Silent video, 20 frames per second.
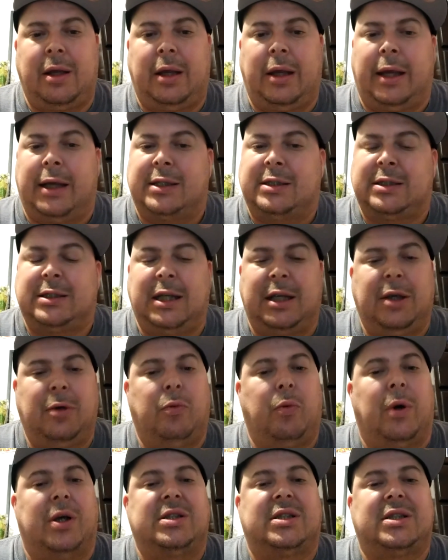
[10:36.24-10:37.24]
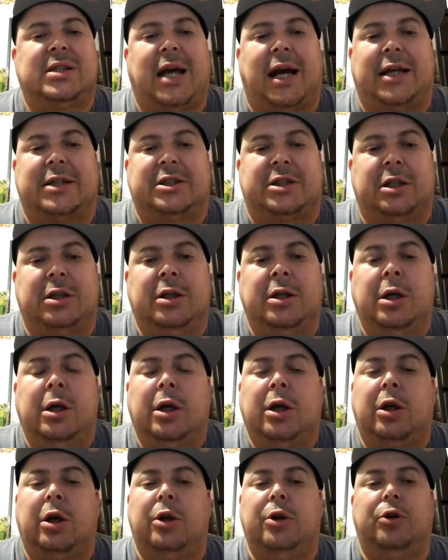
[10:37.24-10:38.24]
And see what Sasha
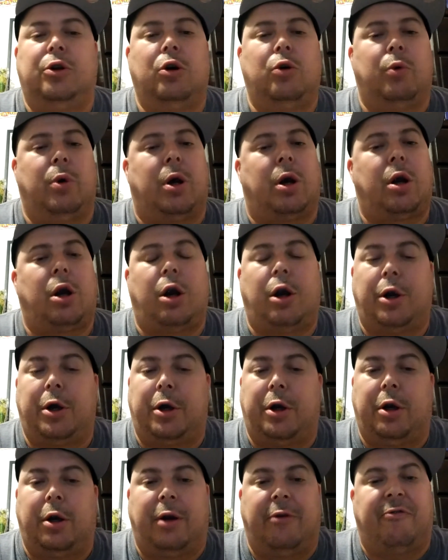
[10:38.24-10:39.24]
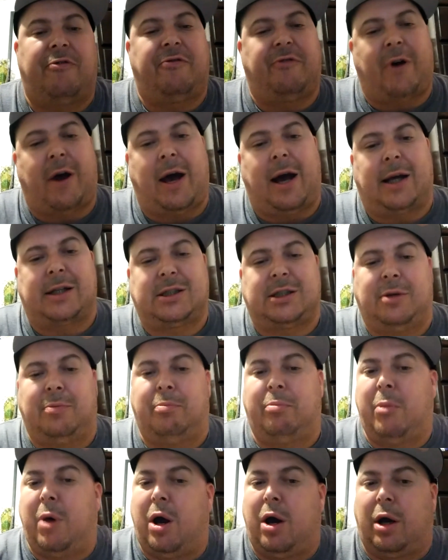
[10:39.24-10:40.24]
can do with Herder and Fox and
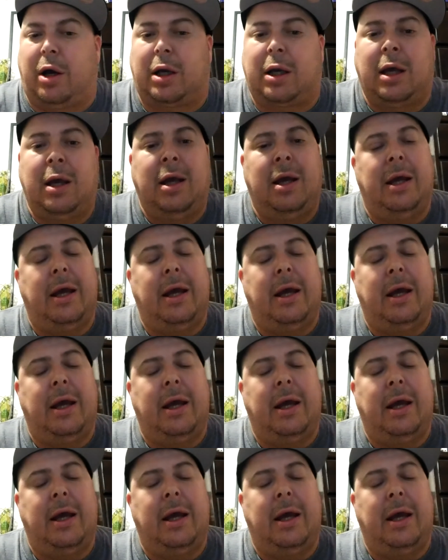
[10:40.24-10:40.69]
Monk